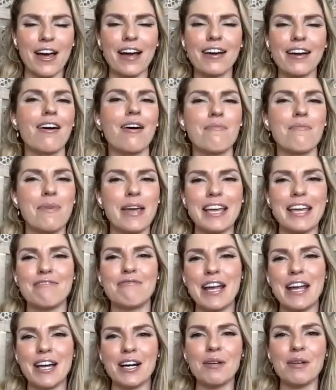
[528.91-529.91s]
That can't be
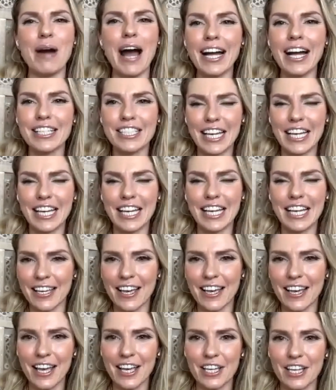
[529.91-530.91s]
real. But
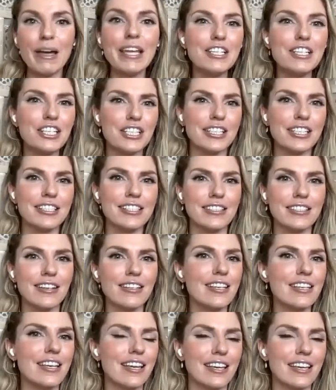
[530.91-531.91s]
actually, you mentioned a
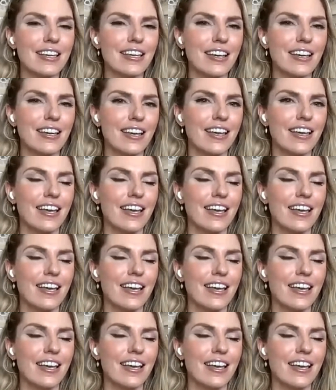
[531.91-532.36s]
study